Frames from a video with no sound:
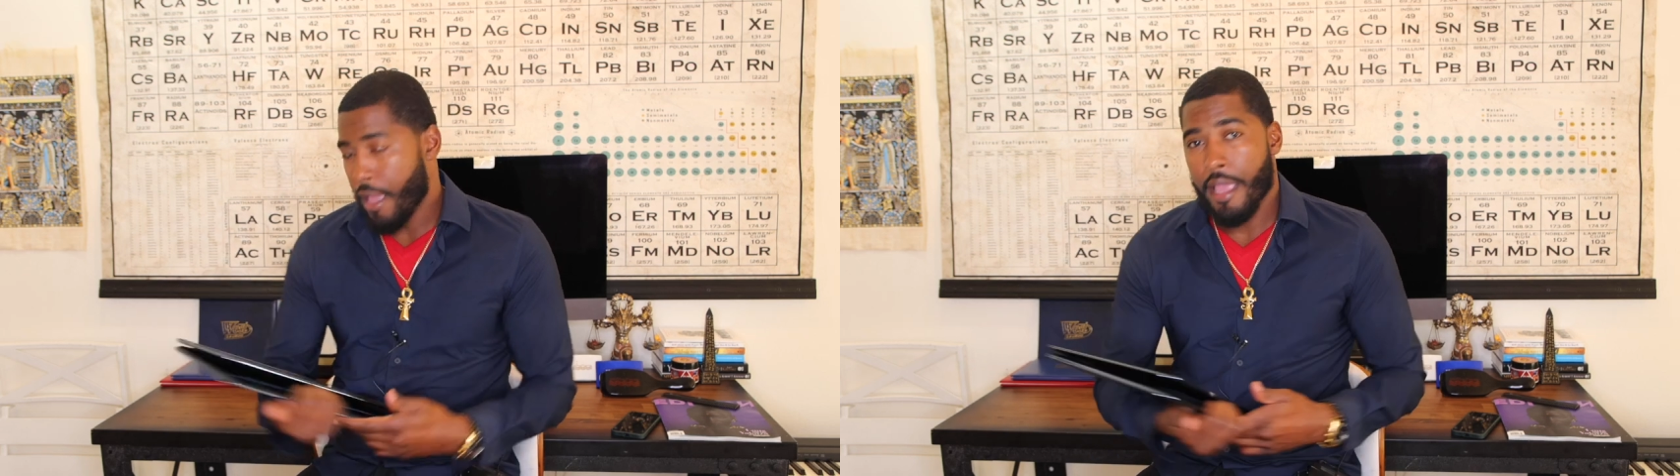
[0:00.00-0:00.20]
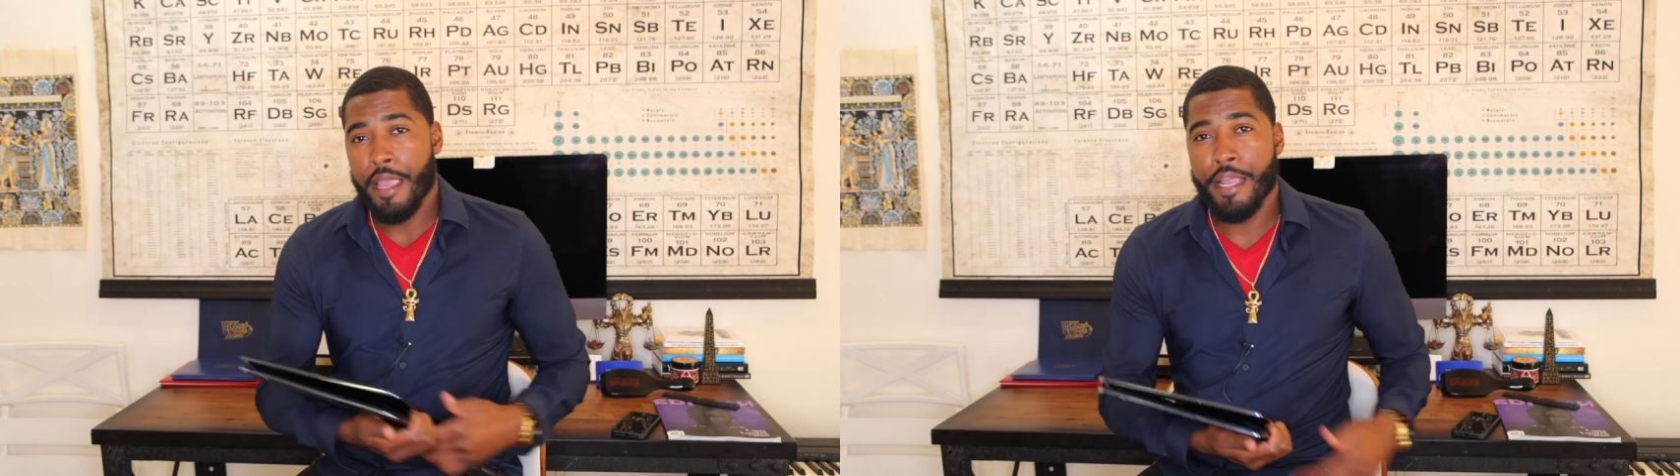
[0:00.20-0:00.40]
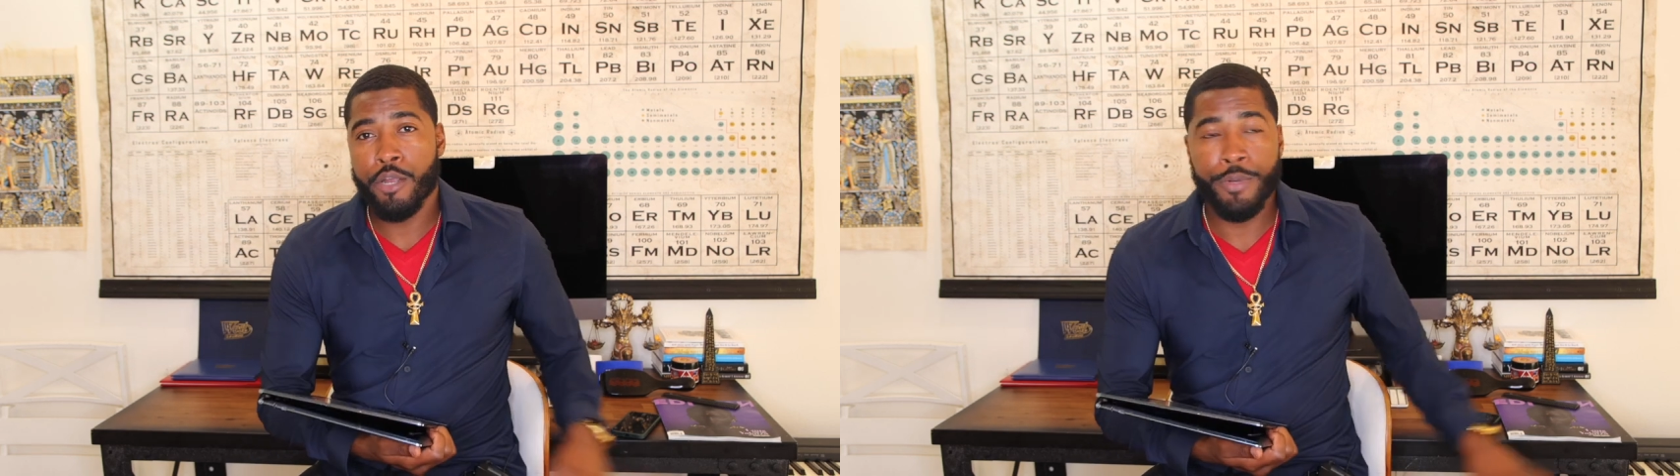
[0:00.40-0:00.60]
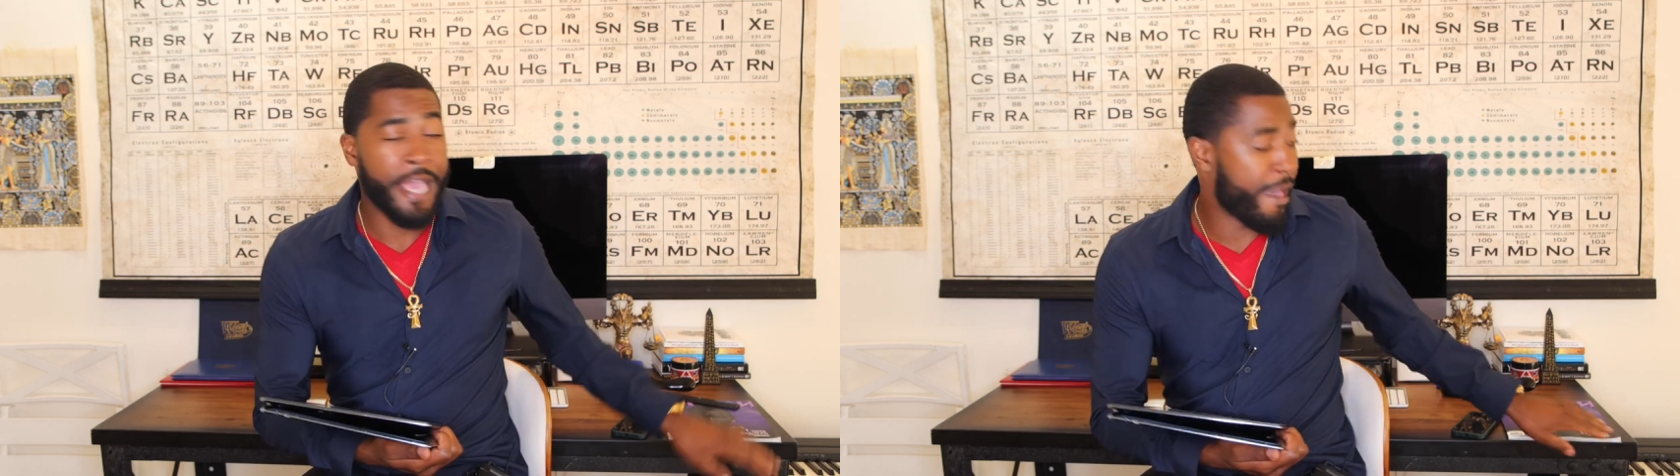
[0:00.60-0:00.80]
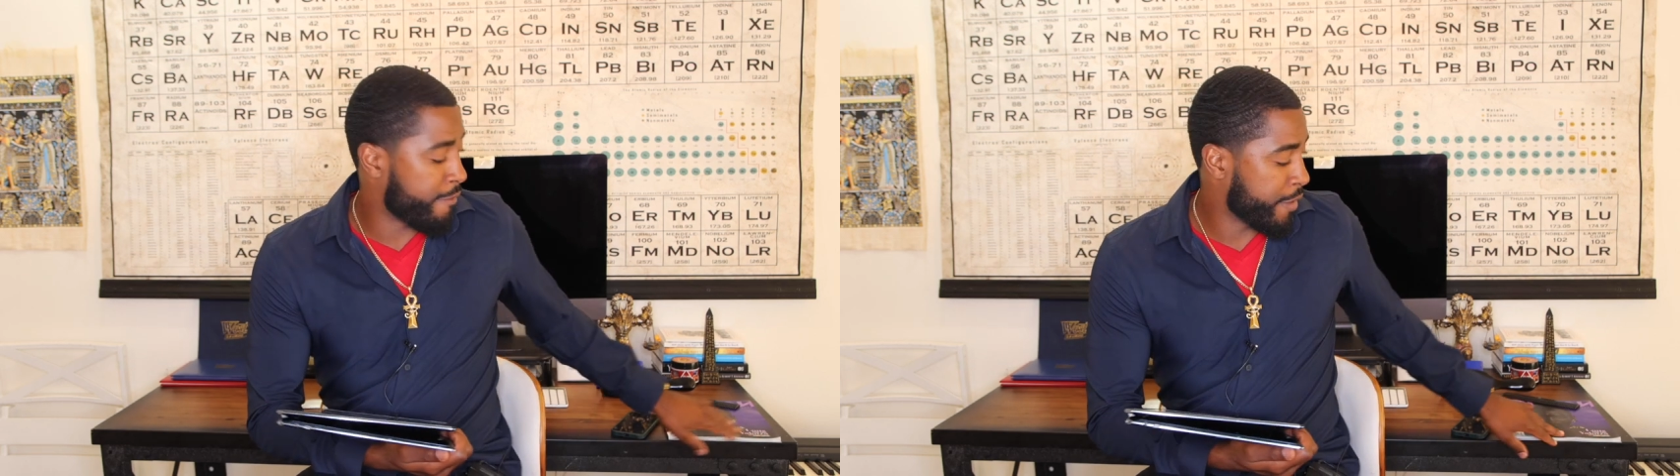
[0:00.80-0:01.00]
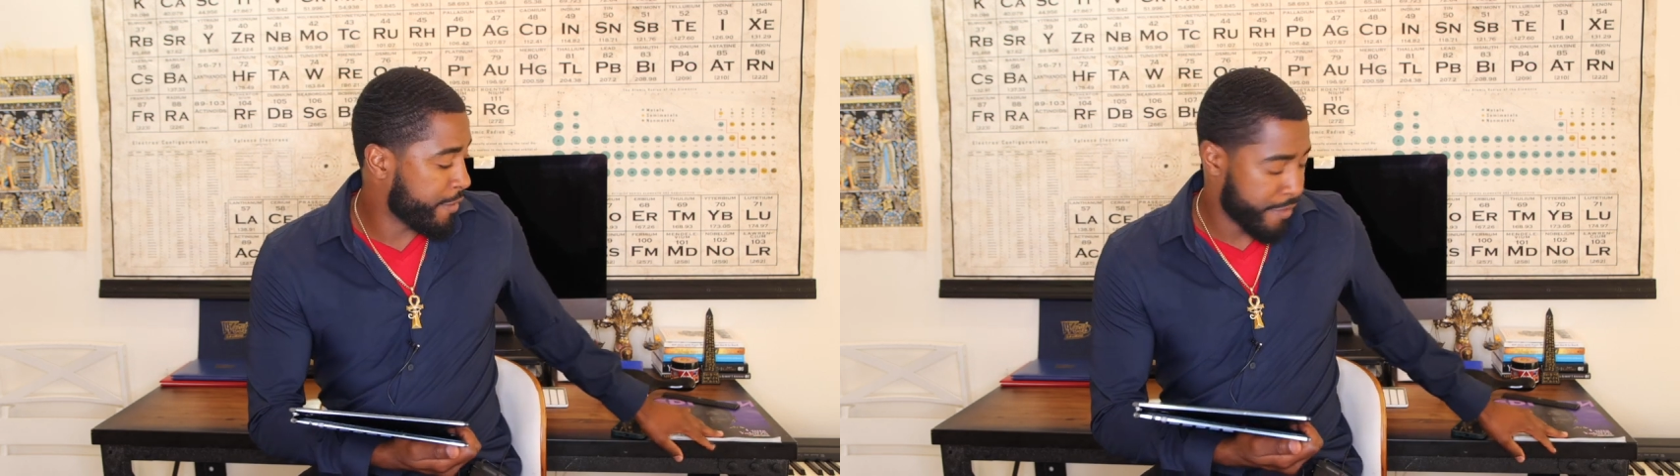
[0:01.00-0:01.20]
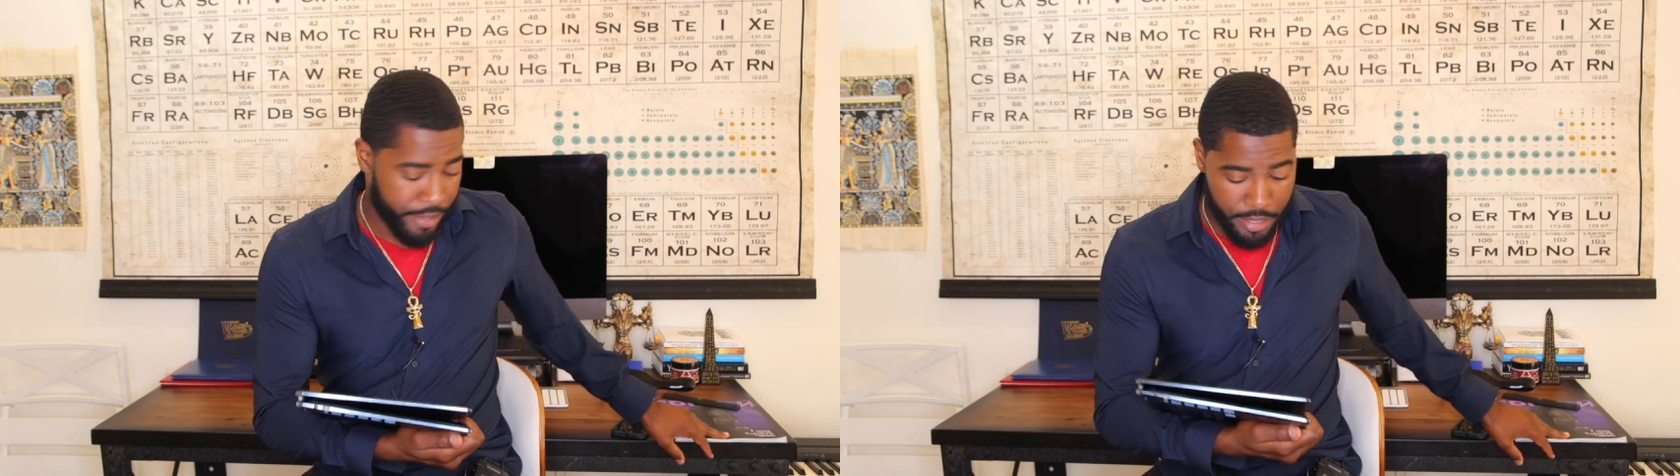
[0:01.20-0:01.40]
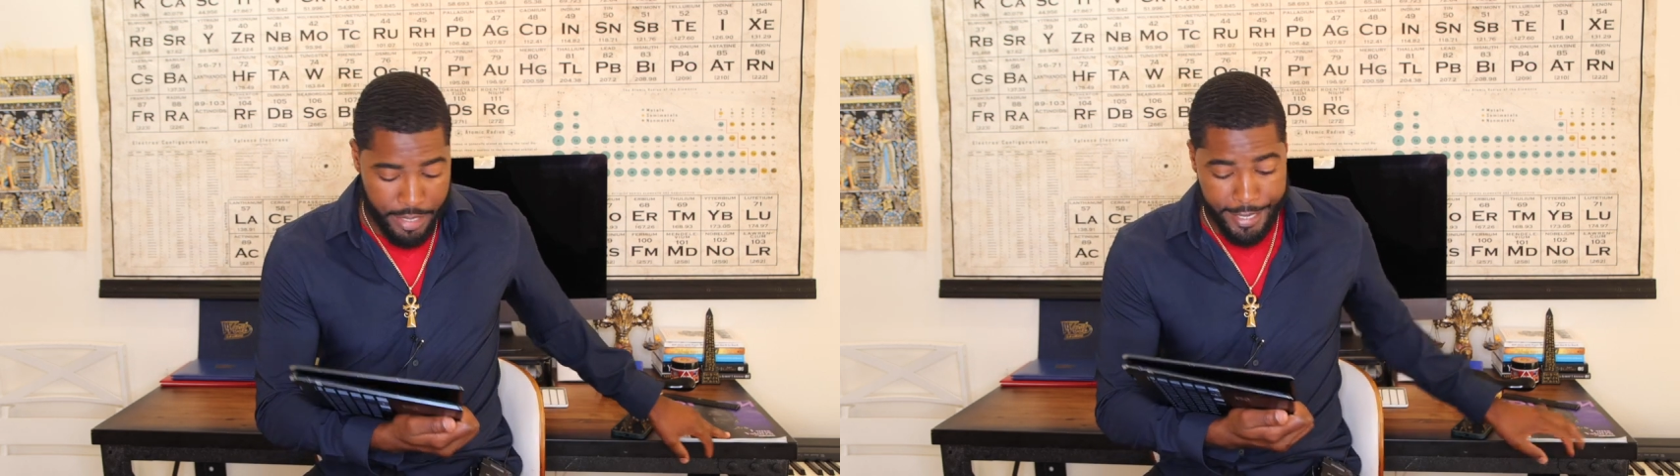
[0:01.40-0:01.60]
And here we have it.
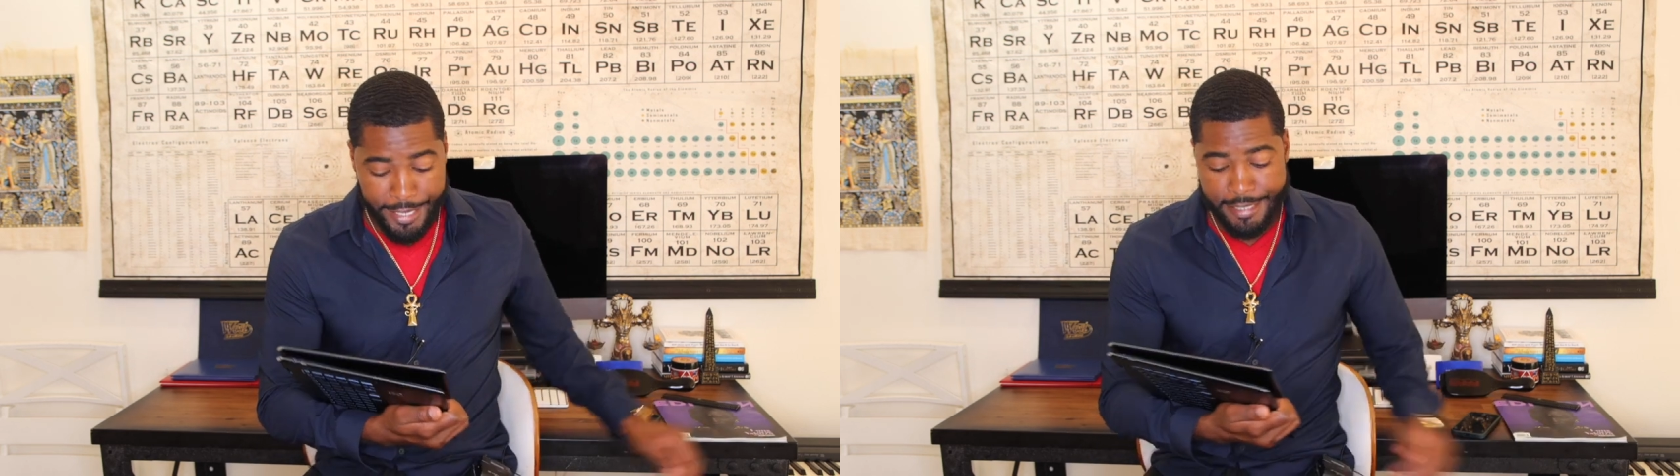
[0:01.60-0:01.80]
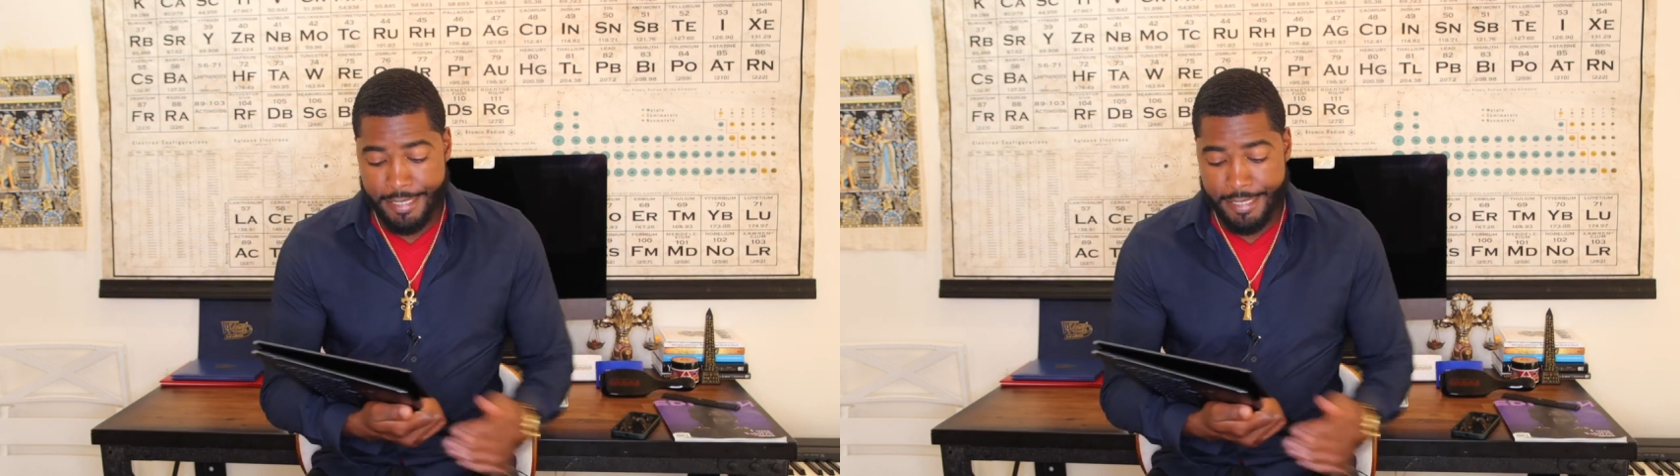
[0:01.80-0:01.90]
It